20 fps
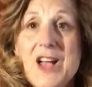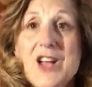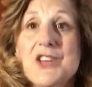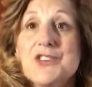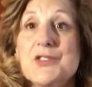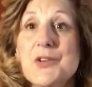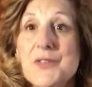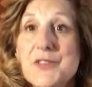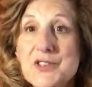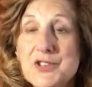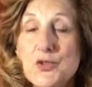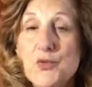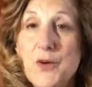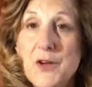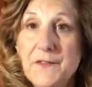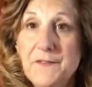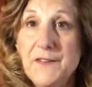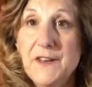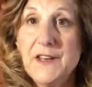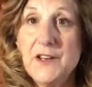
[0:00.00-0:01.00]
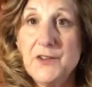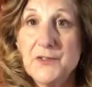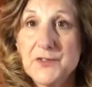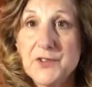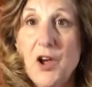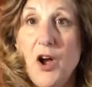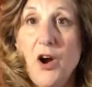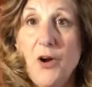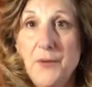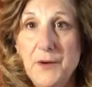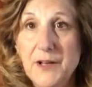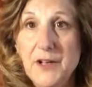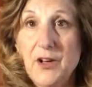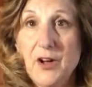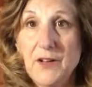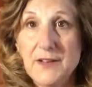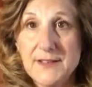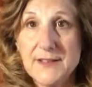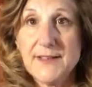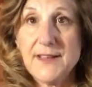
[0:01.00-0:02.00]
So this quick video has already
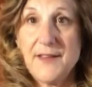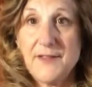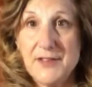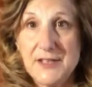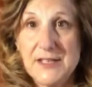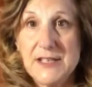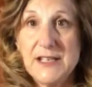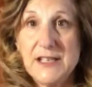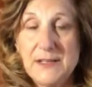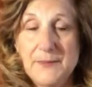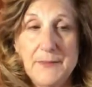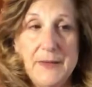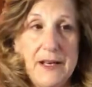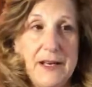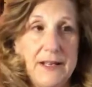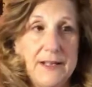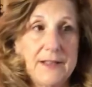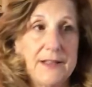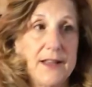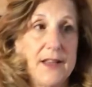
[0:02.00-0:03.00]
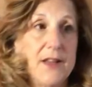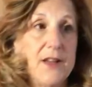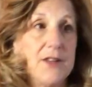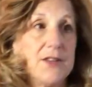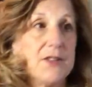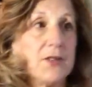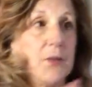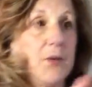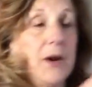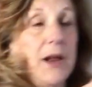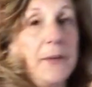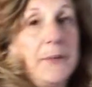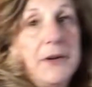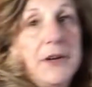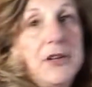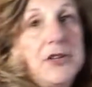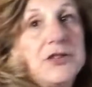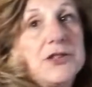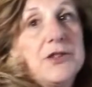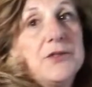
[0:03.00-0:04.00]
gone 17 minutes. So what I'm
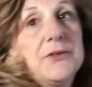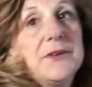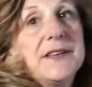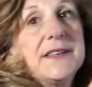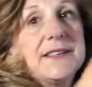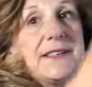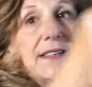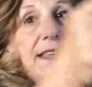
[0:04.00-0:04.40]
going to do is